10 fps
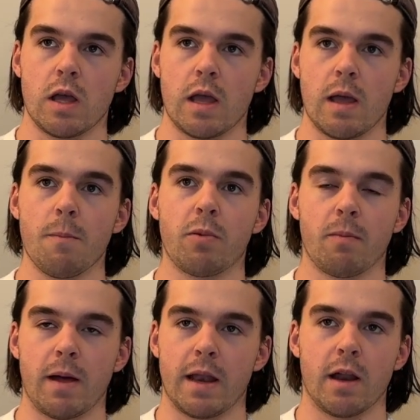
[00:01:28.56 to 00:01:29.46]

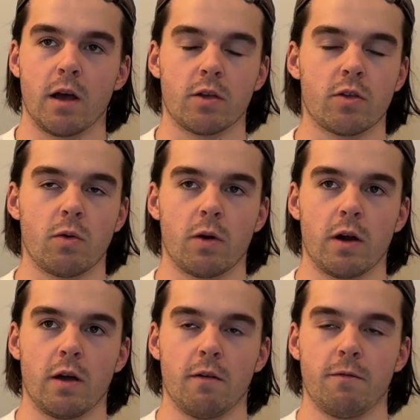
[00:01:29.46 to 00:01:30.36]
implement a sort
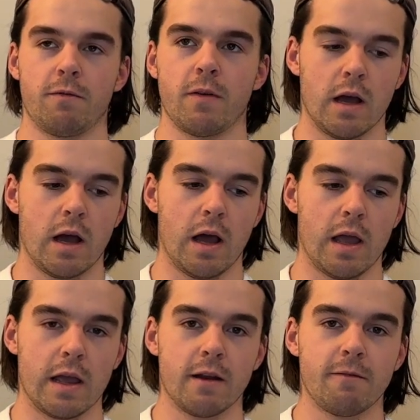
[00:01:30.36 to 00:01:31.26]
of
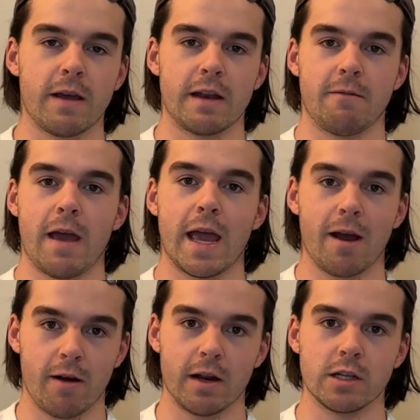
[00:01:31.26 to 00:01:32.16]
innovative
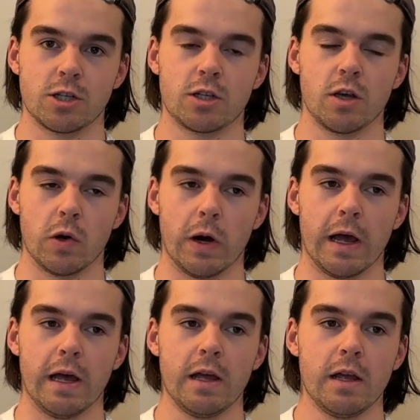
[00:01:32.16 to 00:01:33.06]
heritage to
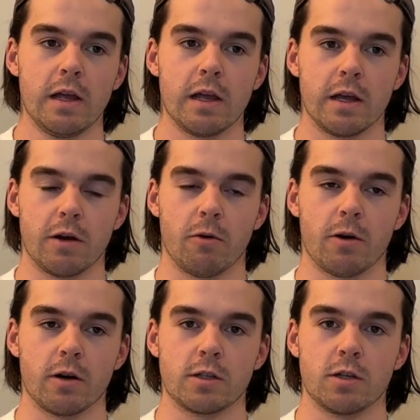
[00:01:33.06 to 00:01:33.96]
it in
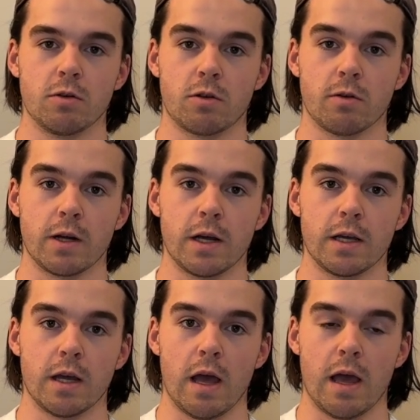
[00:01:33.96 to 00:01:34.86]
order to
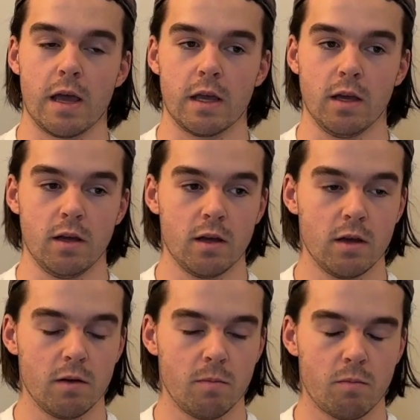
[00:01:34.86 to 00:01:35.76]
create a
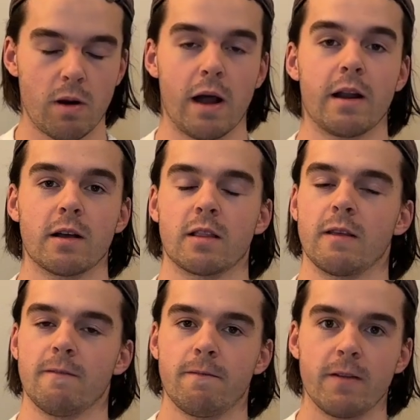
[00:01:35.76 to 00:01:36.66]
product
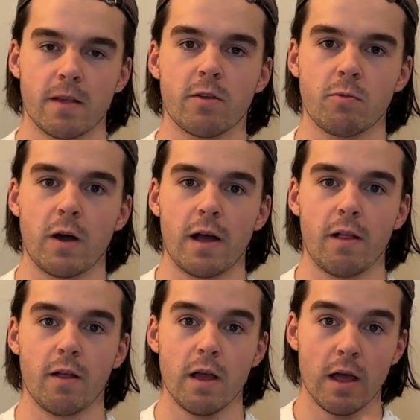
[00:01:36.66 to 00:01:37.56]
that fits
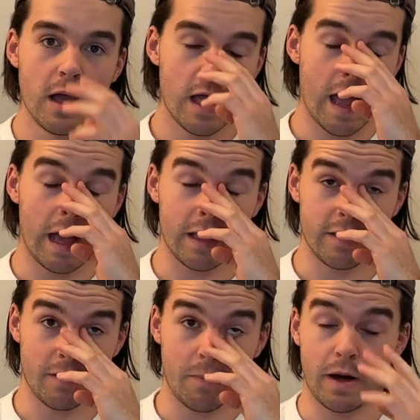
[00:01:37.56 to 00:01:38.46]
well. It
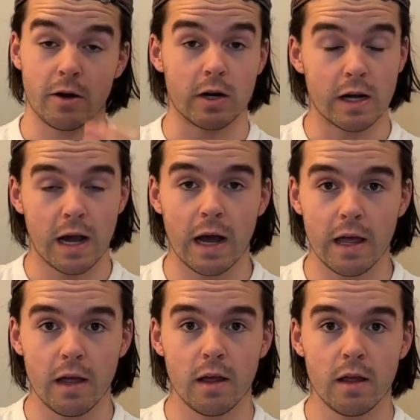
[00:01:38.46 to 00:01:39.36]
has a modern cut,